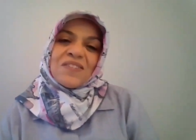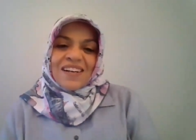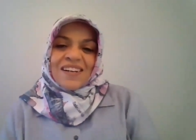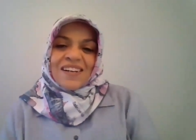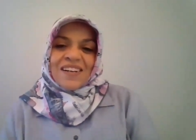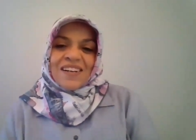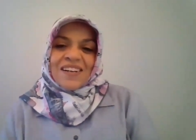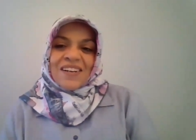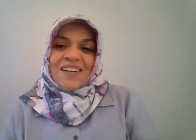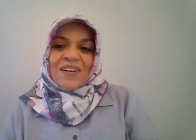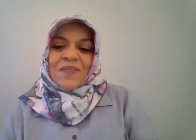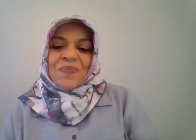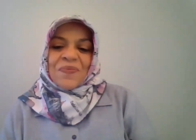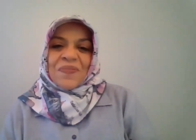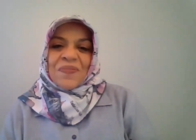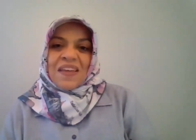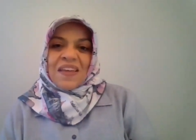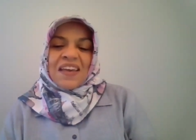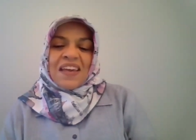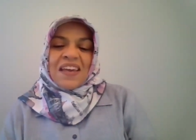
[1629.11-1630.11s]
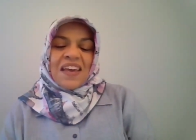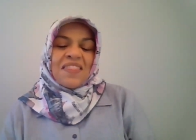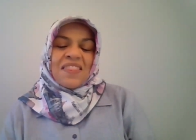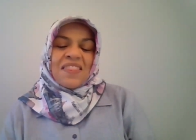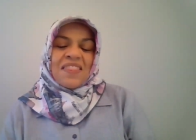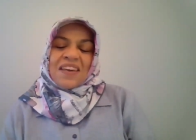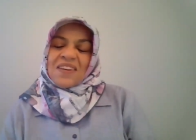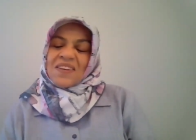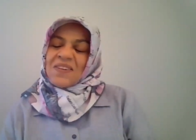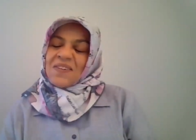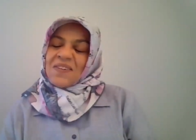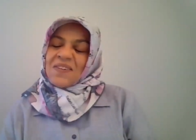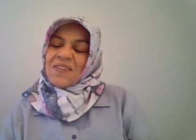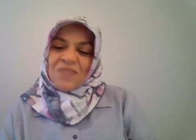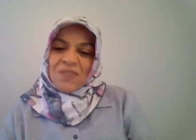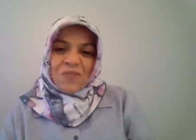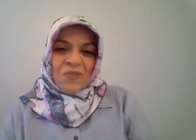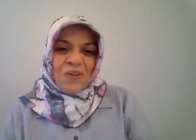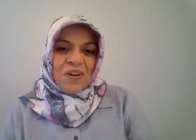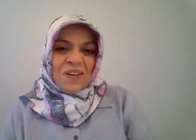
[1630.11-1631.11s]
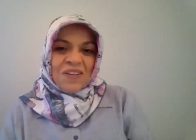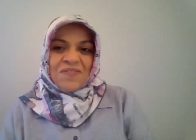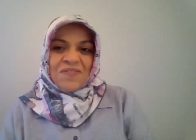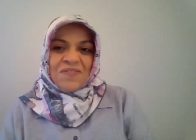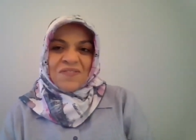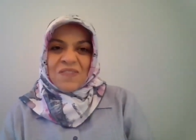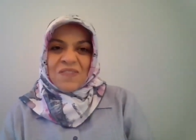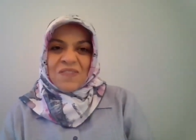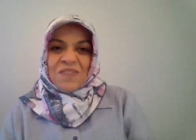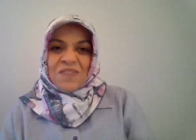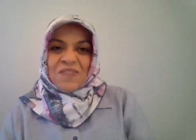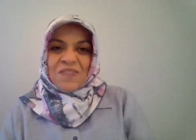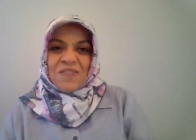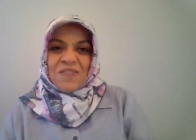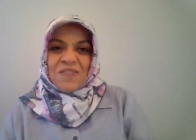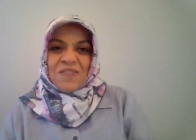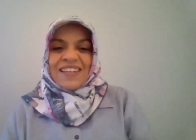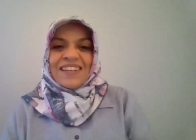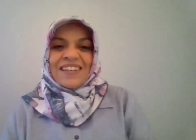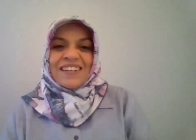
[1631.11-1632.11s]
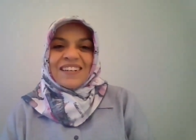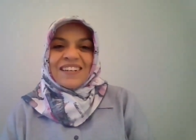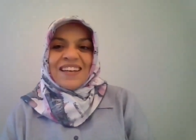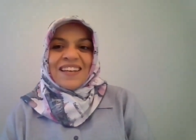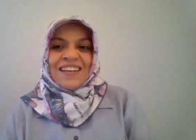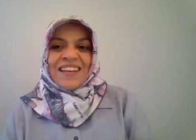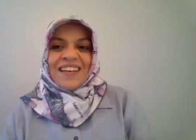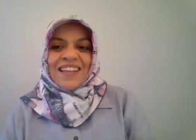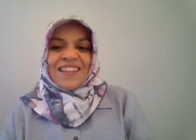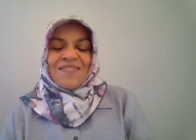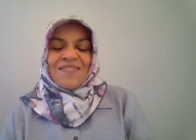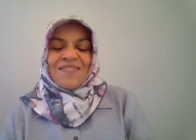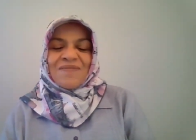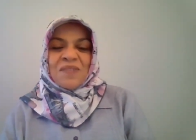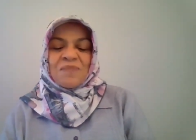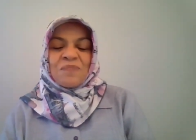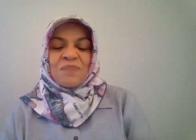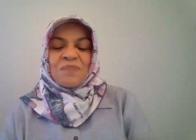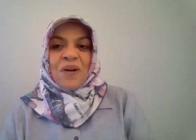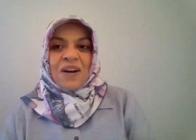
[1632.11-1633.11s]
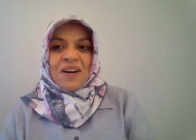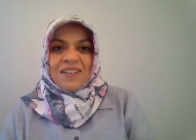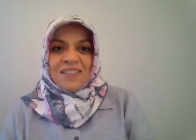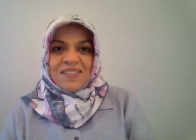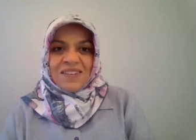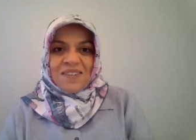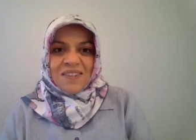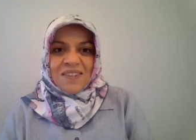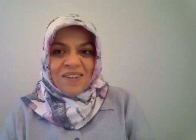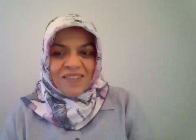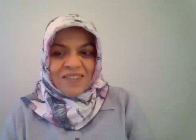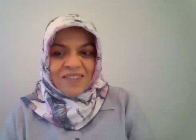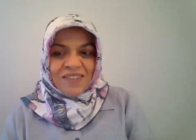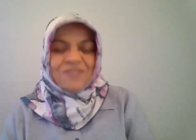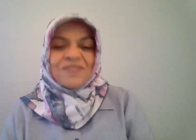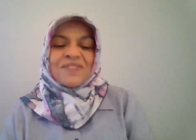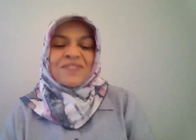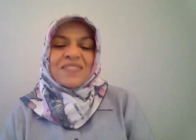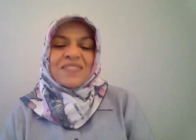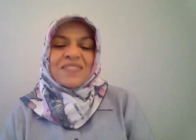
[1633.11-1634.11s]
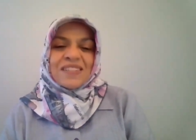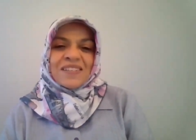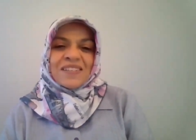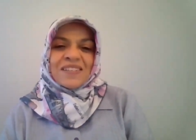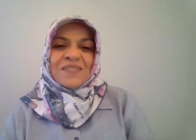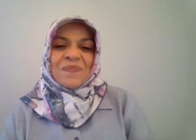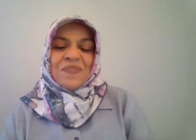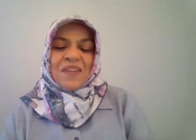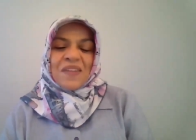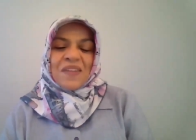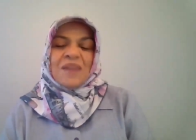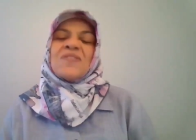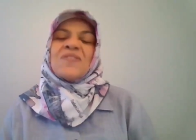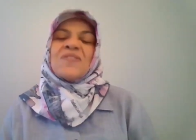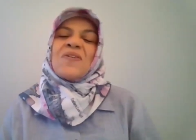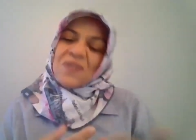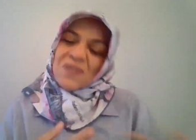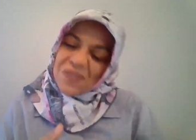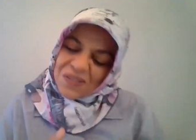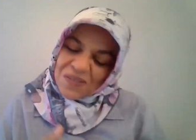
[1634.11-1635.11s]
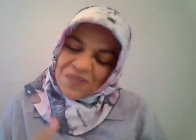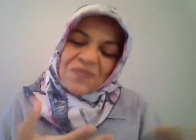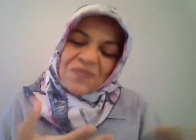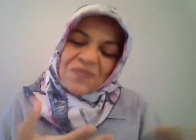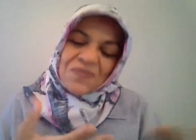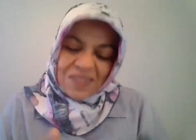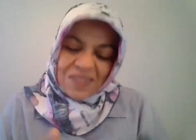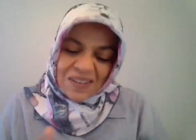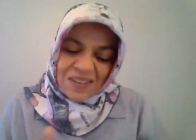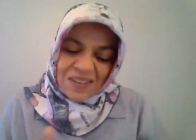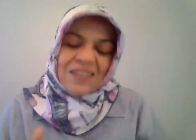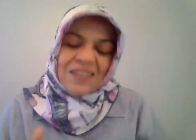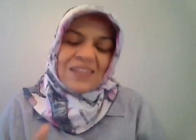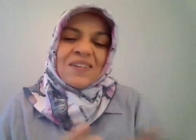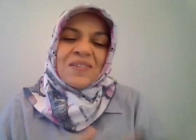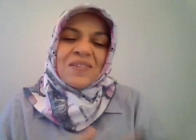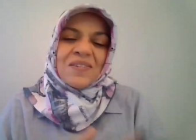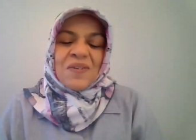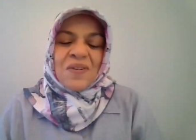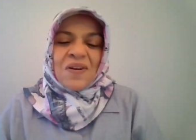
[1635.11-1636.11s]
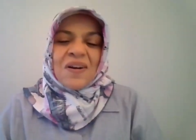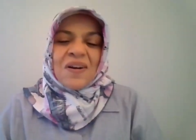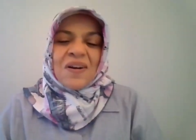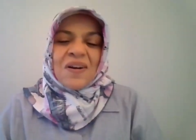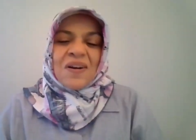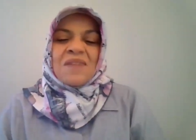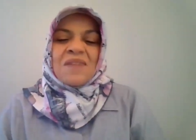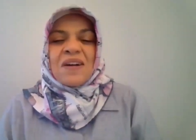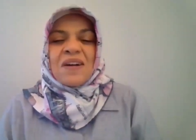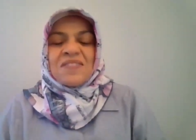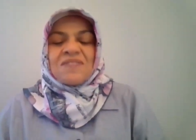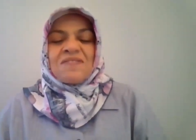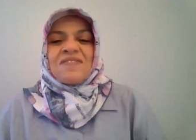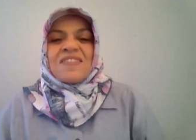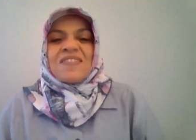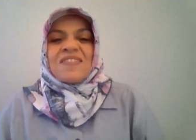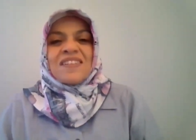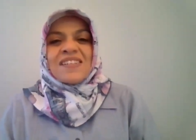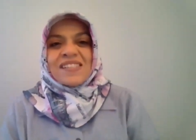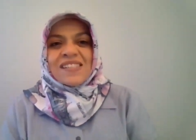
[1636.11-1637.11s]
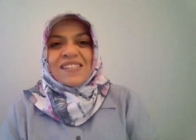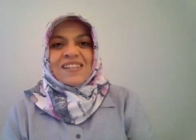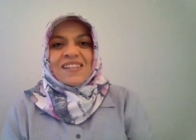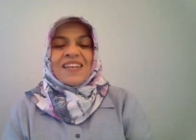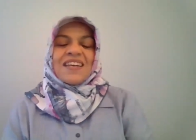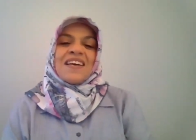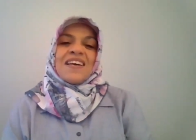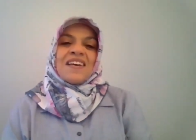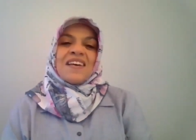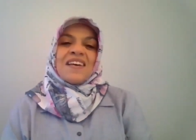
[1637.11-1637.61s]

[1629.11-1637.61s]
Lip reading: Again, thank you everyone for being here and being part of and those who are part of registry